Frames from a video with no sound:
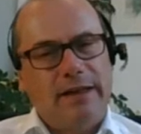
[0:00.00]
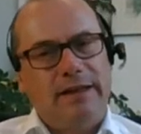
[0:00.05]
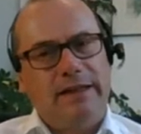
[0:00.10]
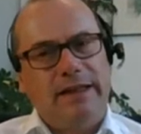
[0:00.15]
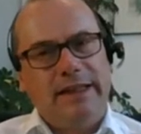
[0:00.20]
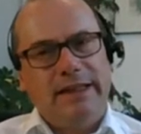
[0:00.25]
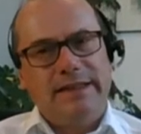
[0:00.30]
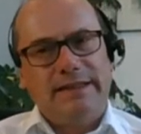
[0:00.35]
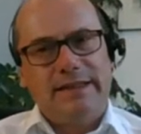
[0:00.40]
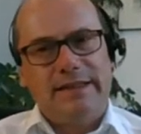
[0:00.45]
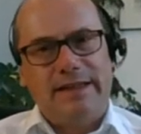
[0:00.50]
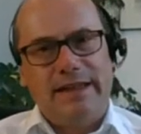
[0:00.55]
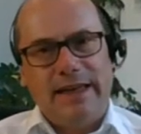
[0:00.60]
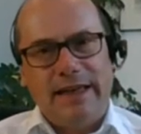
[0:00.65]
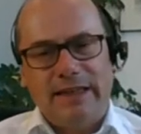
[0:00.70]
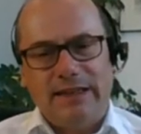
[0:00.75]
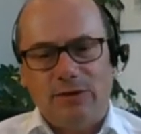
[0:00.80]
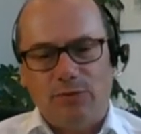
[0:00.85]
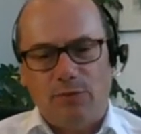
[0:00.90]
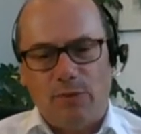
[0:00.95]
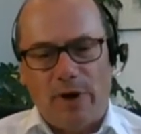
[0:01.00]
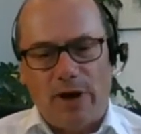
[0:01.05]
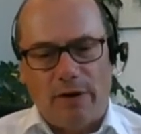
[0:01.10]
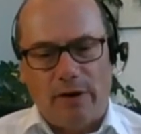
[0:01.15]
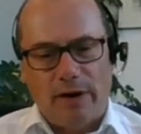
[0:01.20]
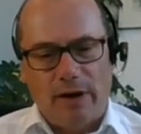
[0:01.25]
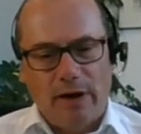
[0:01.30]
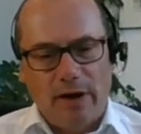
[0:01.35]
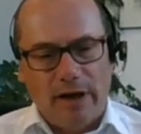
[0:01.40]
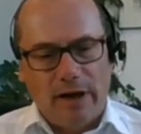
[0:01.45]
these things
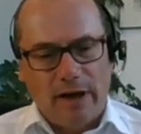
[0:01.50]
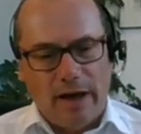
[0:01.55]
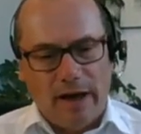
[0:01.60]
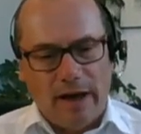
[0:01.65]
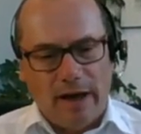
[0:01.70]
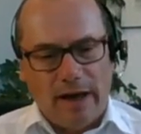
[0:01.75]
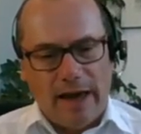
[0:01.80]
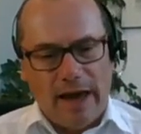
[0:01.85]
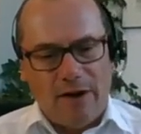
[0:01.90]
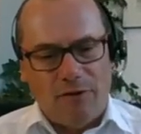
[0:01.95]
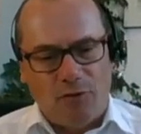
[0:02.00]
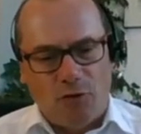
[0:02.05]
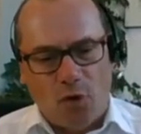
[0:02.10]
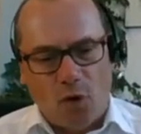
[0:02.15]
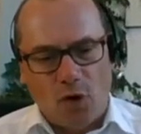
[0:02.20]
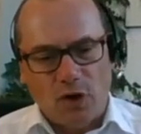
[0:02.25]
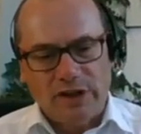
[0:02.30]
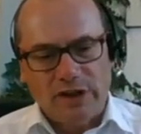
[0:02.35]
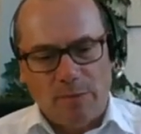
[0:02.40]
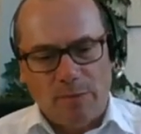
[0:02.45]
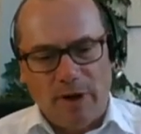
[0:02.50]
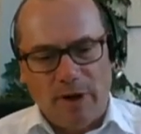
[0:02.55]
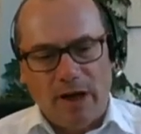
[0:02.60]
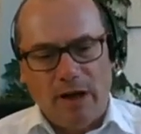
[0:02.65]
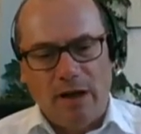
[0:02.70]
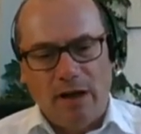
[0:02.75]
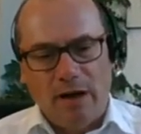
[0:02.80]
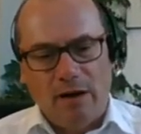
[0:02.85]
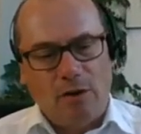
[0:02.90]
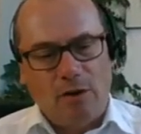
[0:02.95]
were
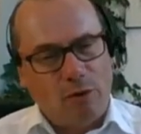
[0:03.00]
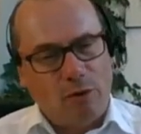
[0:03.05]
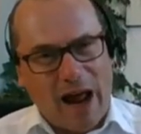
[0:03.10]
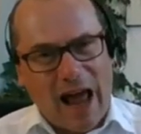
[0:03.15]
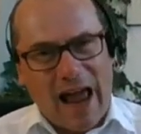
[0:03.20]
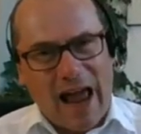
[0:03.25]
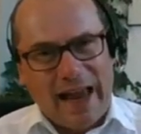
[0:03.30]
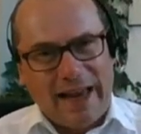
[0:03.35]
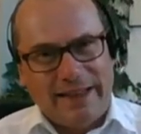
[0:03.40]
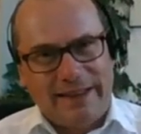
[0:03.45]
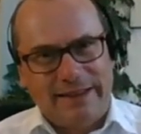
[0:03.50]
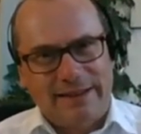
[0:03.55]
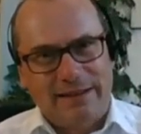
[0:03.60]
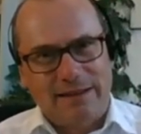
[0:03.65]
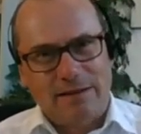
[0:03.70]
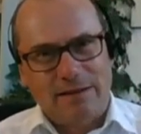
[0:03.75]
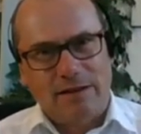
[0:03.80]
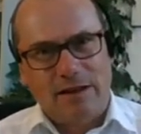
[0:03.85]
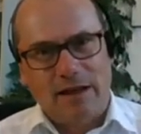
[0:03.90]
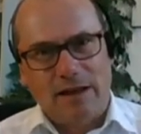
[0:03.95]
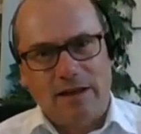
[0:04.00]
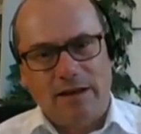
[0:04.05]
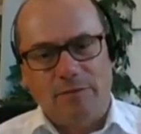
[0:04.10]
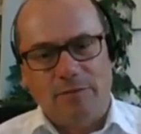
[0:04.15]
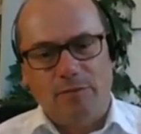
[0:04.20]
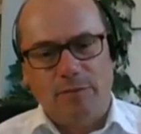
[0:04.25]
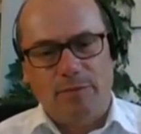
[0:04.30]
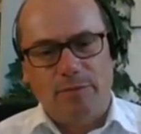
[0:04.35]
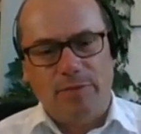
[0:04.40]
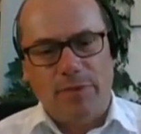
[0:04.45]
enforceable rights. The
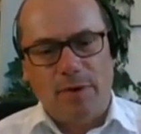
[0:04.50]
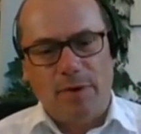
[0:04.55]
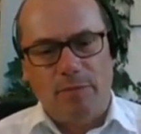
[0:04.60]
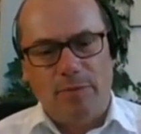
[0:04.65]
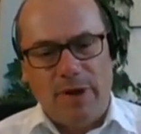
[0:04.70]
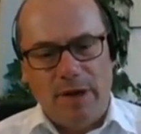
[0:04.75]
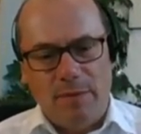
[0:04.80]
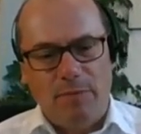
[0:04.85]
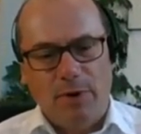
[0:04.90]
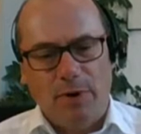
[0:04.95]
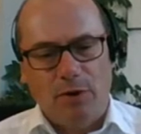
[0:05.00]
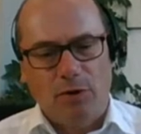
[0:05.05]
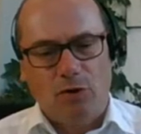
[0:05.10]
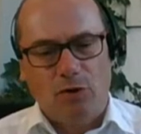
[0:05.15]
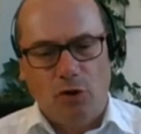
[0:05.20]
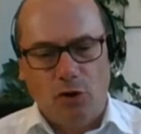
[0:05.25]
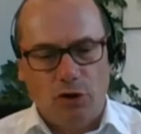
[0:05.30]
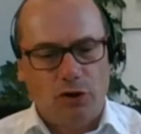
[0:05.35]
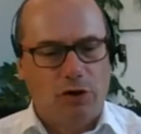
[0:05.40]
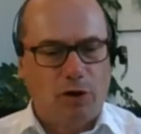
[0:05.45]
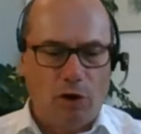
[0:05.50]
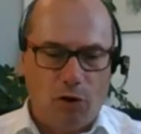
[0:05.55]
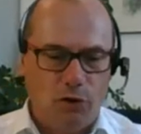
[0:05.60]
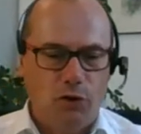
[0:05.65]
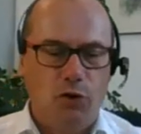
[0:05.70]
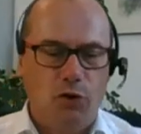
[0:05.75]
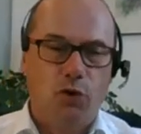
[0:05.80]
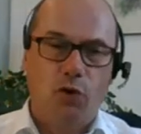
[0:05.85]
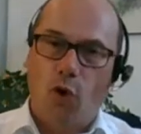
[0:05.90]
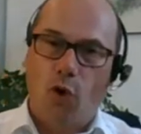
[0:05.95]
people could go
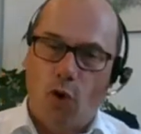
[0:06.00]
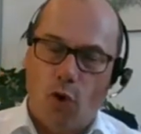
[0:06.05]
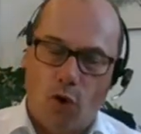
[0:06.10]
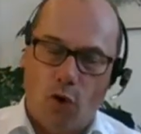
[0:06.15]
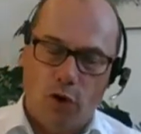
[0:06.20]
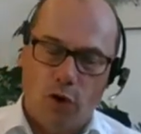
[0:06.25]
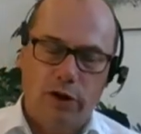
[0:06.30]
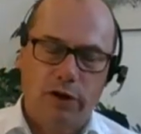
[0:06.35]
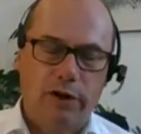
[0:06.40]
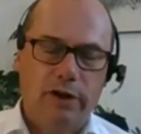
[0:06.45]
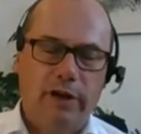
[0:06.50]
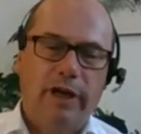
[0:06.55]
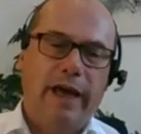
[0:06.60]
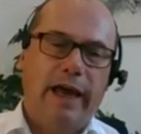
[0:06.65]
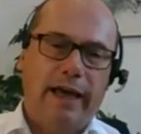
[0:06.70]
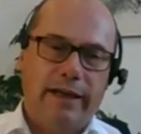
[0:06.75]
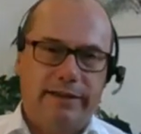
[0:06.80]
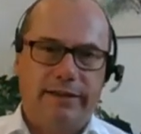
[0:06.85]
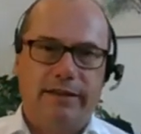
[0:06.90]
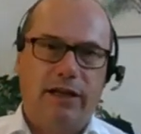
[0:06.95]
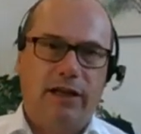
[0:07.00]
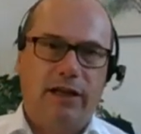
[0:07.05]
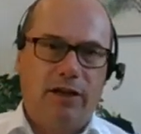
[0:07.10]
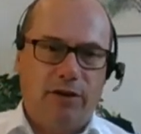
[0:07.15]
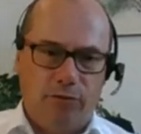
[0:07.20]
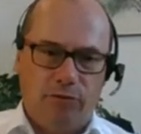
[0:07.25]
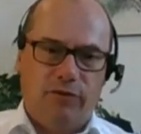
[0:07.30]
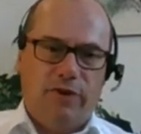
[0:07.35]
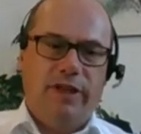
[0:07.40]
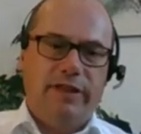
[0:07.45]
to court and
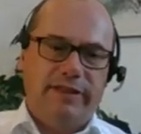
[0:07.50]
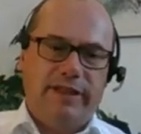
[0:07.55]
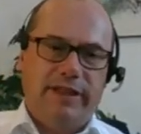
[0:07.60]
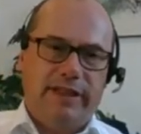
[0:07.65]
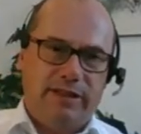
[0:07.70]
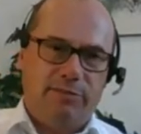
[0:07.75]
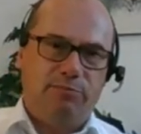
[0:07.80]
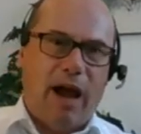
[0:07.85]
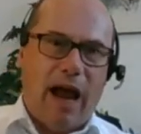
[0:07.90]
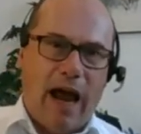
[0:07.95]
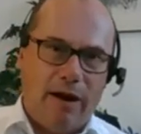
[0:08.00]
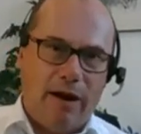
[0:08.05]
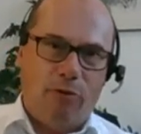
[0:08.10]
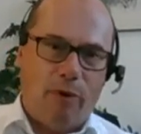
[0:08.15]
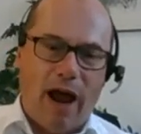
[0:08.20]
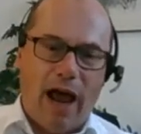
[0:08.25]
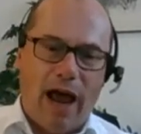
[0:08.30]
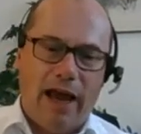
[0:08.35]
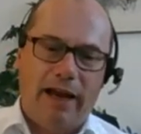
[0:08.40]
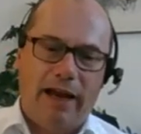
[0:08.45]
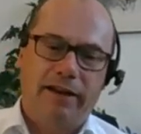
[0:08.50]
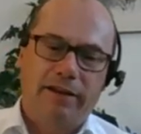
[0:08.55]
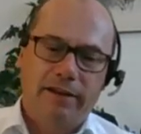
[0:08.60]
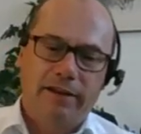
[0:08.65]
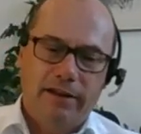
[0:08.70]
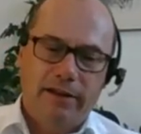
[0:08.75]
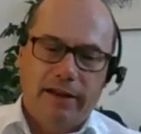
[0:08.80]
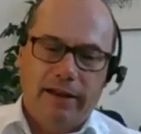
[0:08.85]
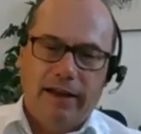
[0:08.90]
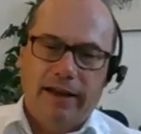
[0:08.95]
say, this is my right.
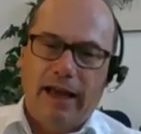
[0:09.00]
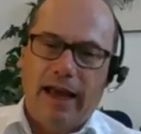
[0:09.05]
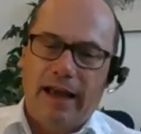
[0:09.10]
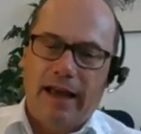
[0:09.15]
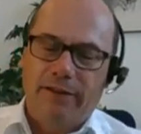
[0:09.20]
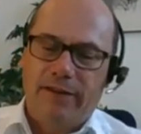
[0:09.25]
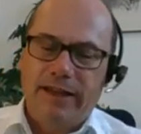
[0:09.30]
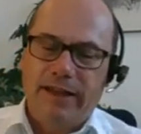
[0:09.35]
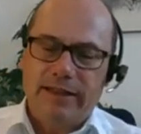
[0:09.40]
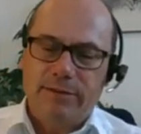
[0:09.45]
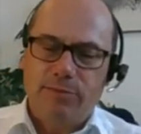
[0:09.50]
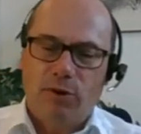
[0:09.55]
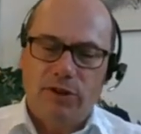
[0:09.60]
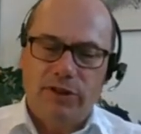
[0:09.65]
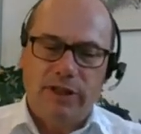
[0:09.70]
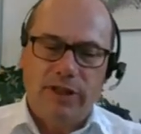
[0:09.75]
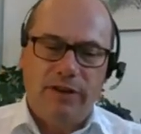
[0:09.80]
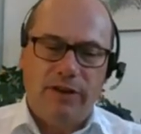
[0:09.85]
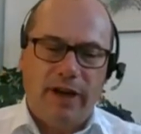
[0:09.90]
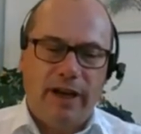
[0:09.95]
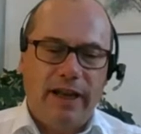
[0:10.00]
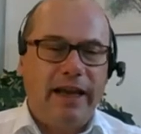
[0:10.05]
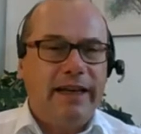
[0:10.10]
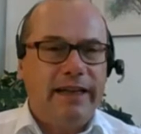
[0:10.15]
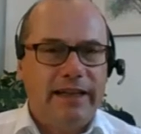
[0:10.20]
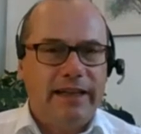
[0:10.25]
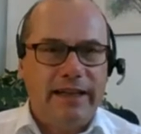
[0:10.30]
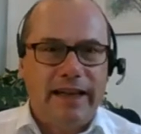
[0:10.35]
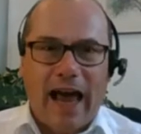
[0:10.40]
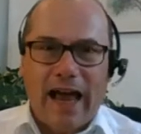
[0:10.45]
And this was in the
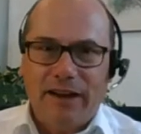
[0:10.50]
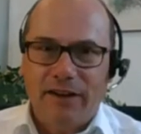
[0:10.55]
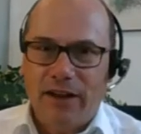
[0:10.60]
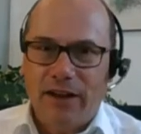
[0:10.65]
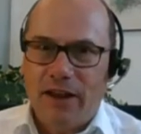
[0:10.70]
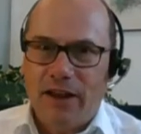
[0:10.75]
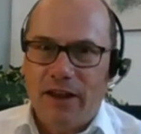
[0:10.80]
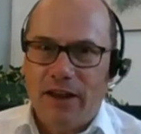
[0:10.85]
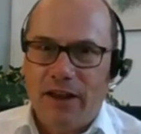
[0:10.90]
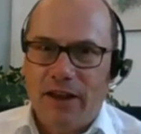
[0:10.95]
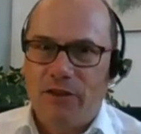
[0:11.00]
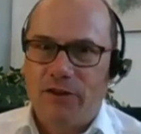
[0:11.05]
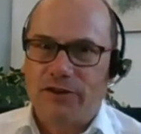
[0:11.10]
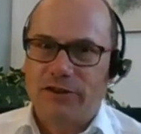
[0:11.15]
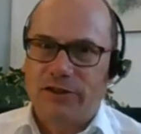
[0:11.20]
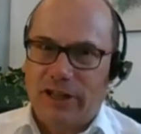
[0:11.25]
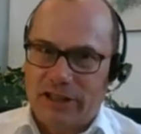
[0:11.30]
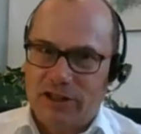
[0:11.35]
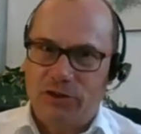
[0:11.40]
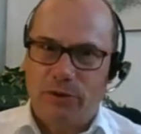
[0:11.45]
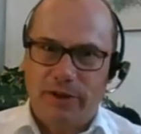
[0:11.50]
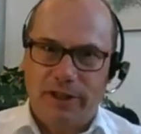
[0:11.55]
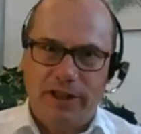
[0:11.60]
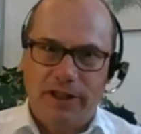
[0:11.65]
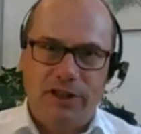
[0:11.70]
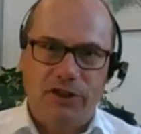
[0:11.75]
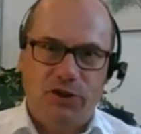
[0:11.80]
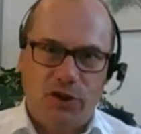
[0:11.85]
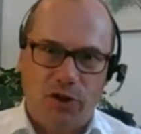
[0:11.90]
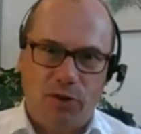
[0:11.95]
late 19th century
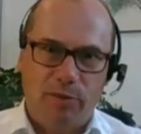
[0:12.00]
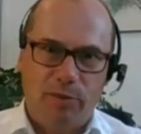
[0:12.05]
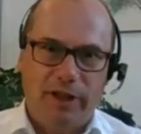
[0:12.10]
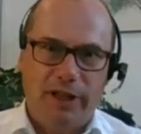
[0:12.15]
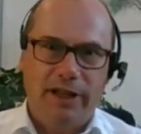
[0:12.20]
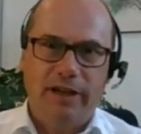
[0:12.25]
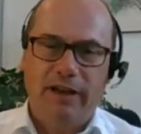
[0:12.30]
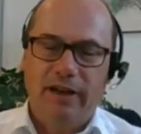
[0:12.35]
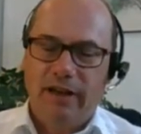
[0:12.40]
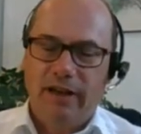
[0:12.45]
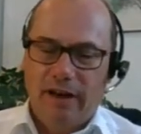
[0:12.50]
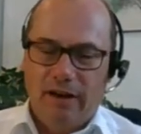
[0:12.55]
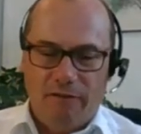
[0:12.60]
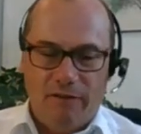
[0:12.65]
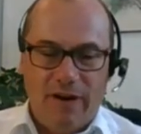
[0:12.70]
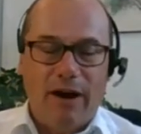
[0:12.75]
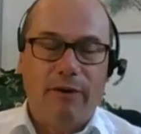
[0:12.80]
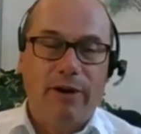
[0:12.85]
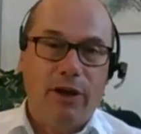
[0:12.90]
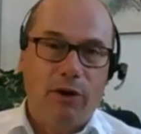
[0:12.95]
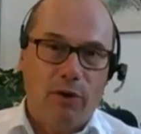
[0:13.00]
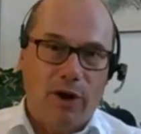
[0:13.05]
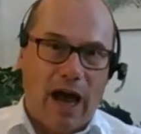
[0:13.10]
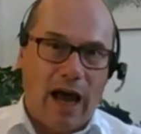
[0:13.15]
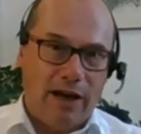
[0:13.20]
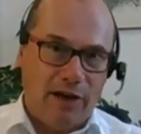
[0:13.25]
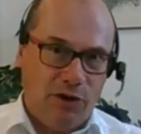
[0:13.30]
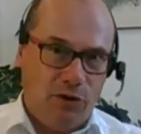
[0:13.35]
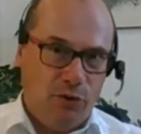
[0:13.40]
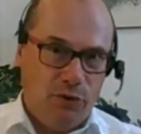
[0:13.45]
in Germany, very
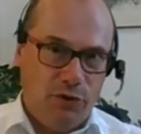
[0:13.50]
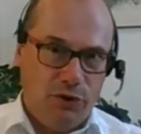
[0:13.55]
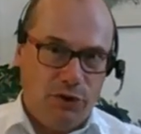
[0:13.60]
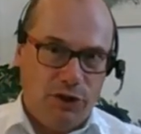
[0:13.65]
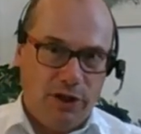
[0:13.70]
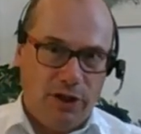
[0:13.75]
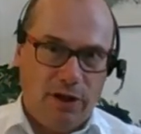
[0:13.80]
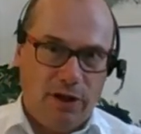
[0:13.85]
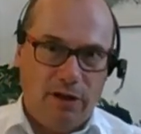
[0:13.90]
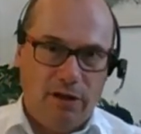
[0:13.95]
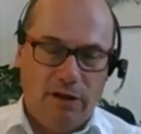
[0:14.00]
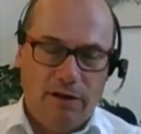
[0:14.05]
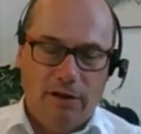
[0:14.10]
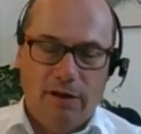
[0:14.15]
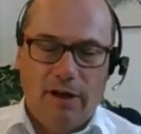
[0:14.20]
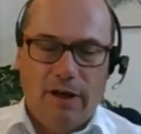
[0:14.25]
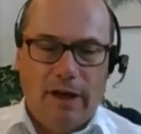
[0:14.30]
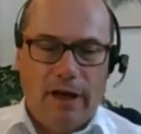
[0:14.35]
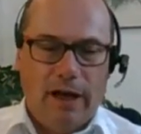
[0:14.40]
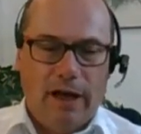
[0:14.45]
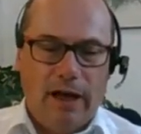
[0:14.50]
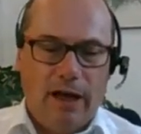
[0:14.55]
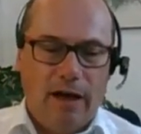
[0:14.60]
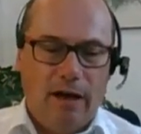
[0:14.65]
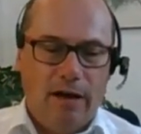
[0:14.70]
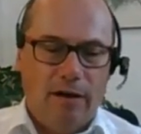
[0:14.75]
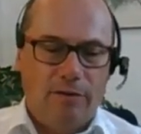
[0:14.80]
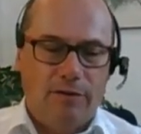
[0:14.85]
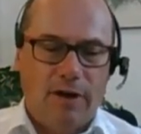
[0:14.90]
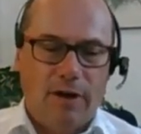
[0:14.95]
unusual.
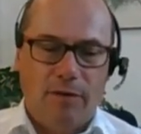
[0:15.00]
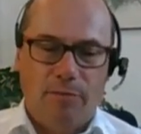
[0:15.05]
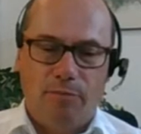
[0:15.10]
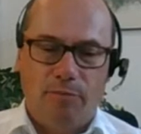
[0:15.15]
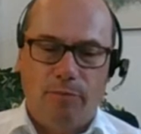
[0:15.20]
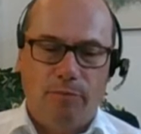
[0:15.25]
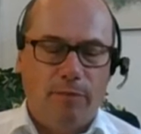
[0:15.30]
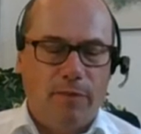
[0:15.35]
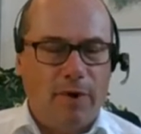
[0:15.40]
The